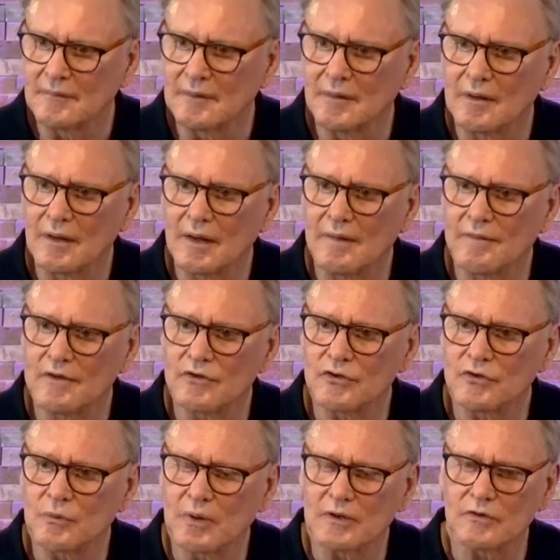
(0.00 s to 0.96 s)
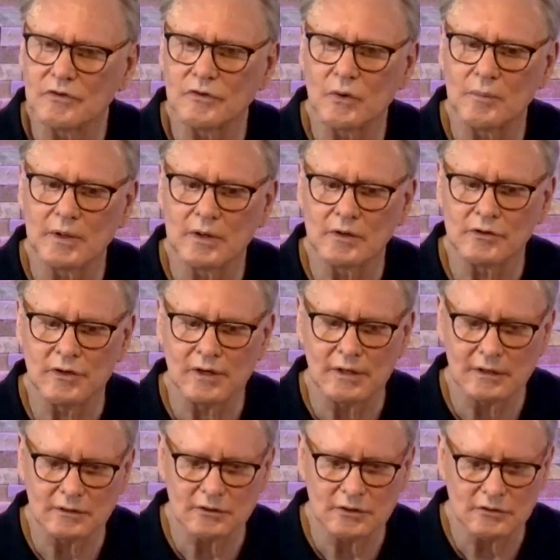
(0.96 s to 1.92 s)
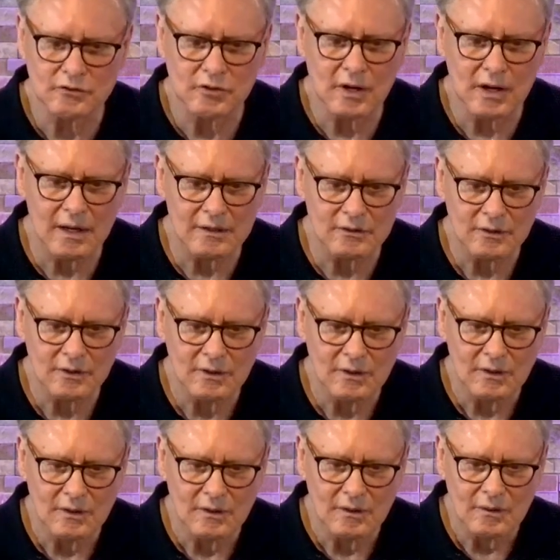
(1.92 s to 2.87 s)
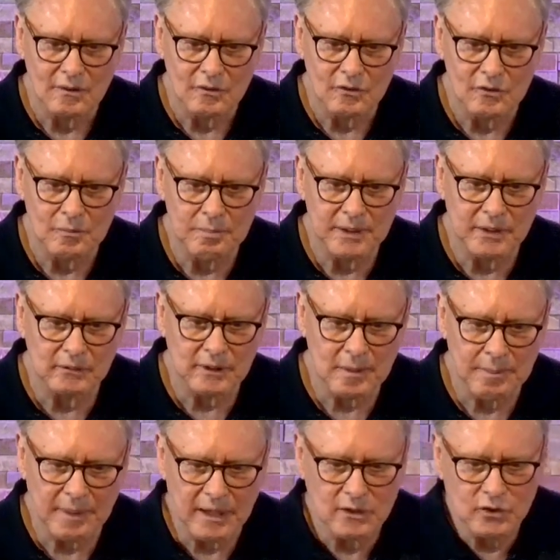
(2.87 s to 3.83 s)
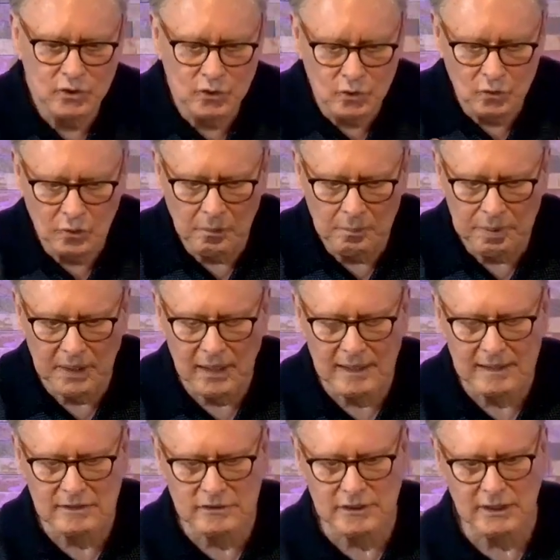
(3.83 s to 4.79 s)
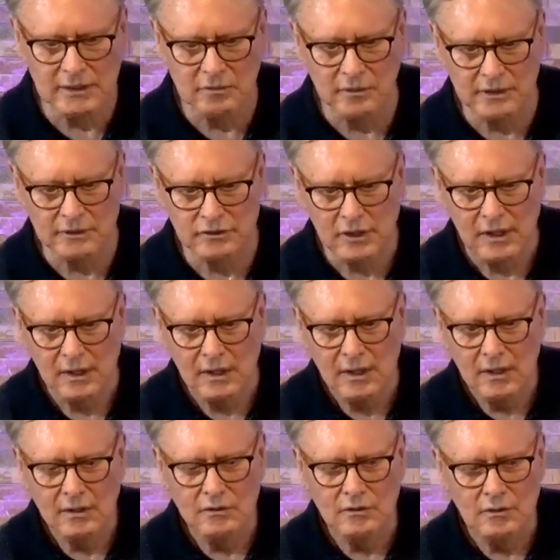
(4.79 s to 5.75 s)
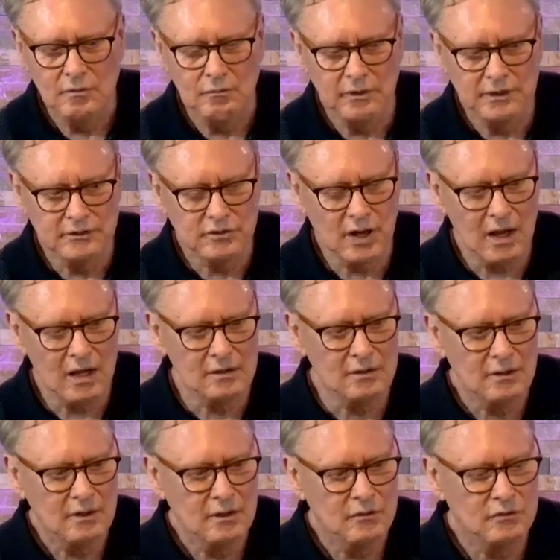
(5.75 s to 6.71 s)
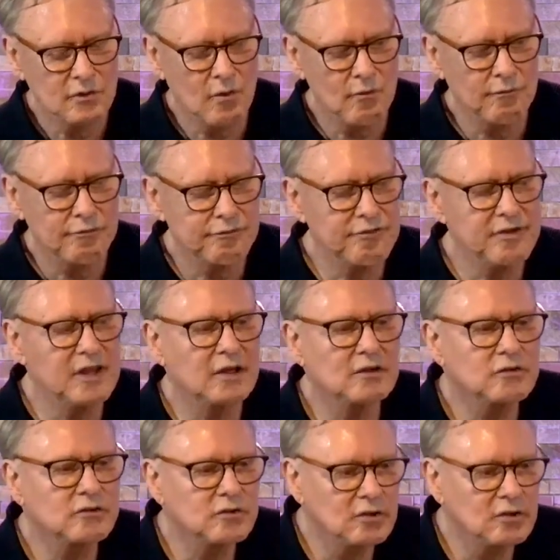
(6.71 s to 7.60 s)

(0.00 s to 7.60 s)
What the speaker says: And this is what Soma Energetics had tried to build up a new place in which we taught don't fix.